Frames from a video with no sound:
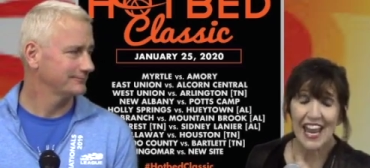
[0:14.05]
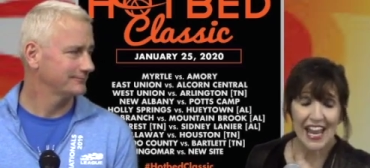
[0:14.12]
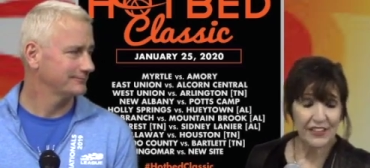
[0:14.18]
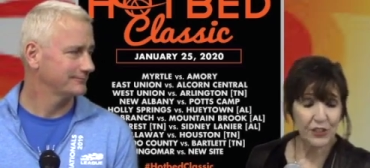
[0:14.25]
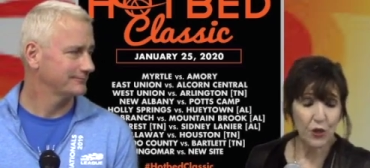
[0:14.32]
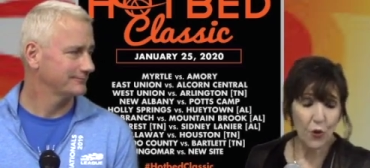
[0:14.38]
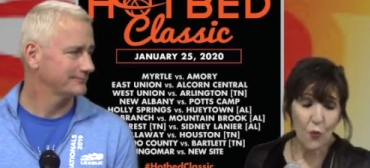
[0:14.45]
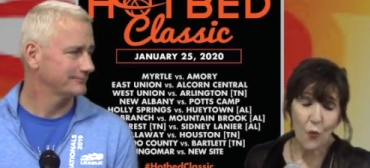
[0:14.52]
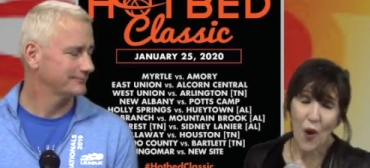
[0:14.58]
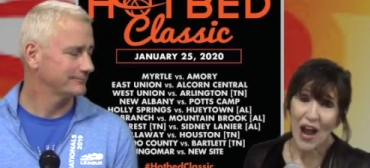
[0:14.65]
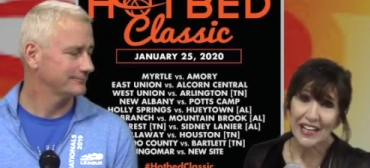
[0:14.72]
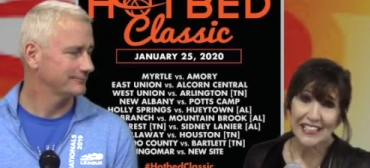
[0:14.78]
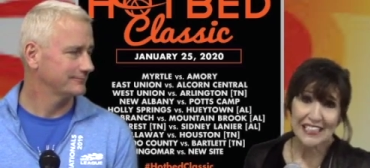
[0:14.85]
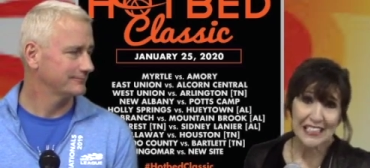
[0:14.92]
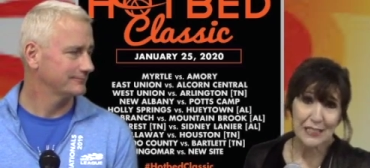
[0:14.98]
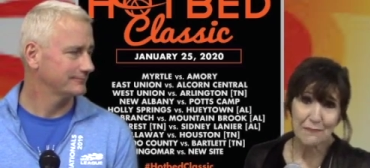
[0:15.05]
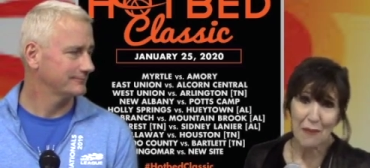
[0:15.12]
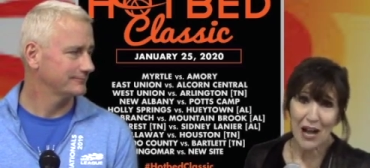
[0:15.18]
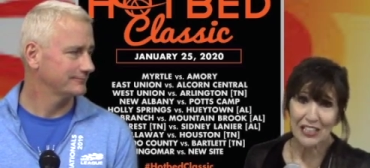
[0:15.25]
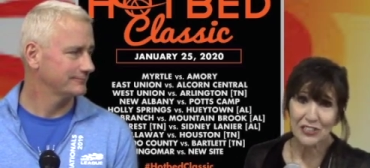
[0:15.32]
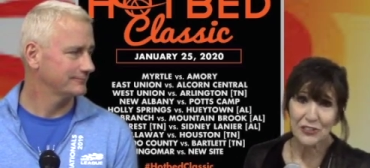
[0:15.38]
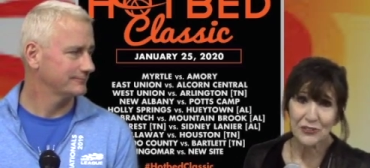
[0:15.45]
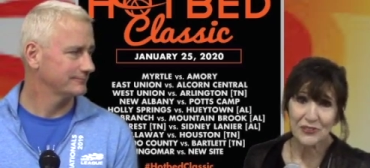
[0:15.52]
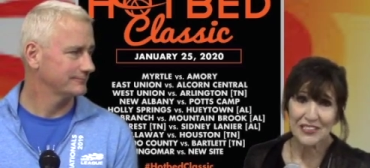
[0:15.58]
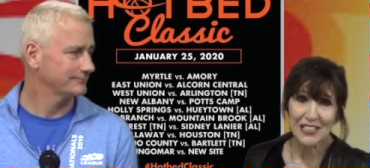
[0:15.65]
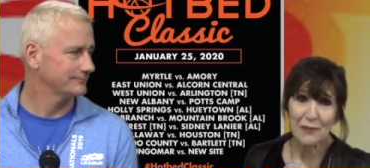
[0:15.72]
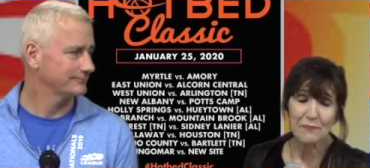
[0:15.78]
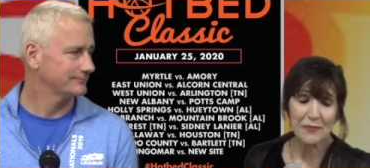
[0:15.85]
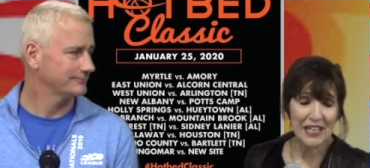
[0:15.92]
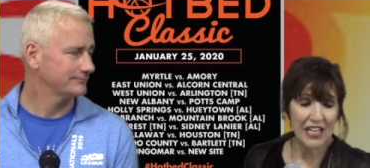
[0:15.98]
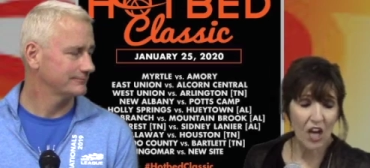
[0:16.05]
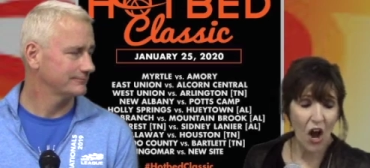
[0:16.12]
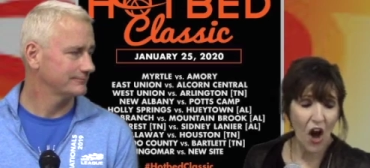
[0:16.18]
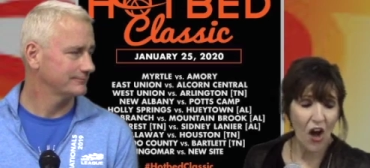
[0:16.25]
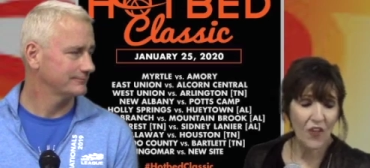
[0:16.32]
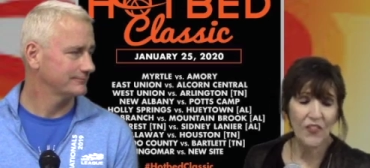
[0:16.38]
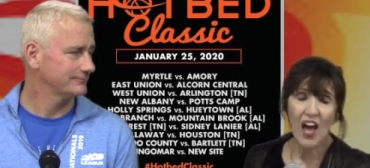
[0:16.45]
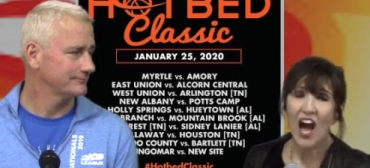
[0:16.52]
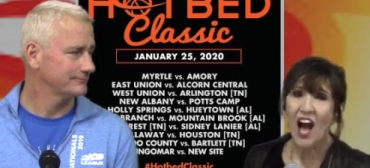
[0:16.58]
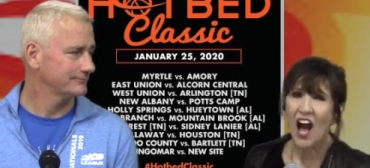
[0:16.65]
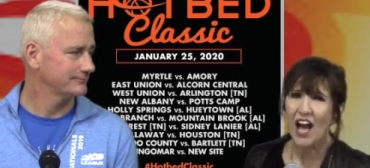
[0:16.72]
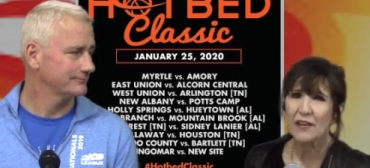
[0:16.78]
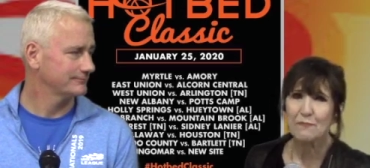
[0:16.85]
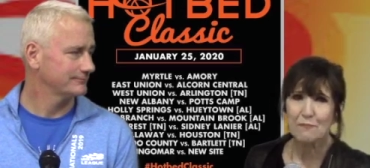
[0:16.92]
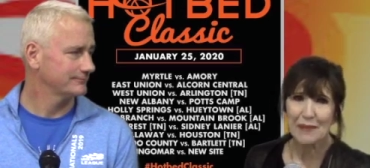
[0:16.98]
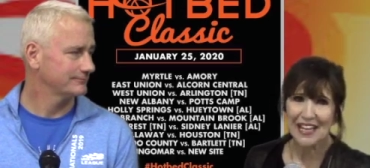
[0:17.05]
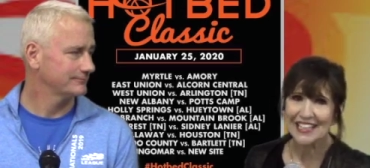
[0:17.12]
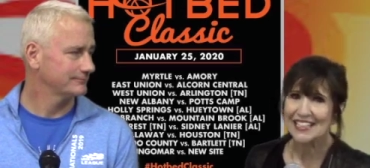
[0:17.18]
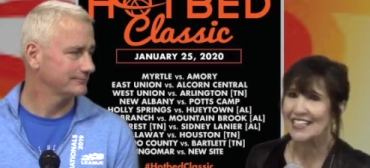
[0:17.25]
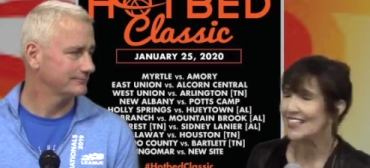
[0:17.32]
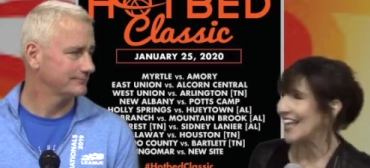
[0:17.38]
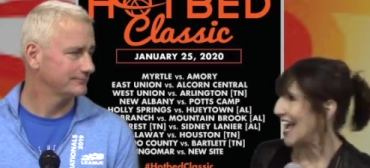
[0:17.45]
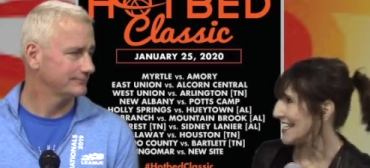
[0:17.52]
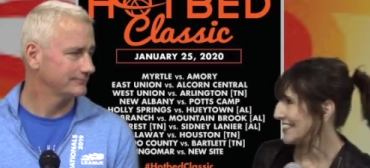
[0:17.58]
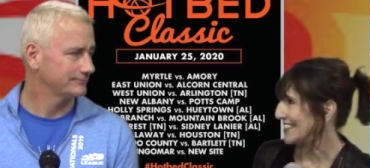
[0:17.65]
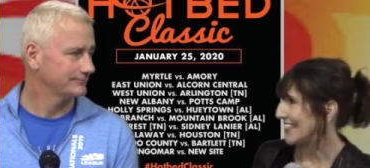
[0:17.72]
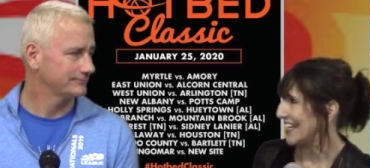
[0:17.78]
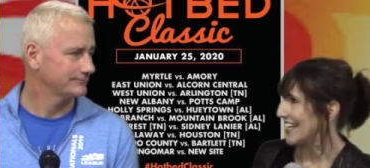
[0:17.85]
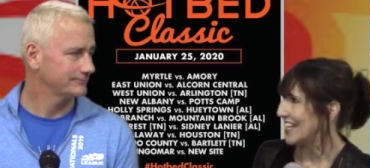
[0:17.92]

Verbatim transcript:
Speaker 1: And the Kiwanis sponsor something called the Hotbed Classic.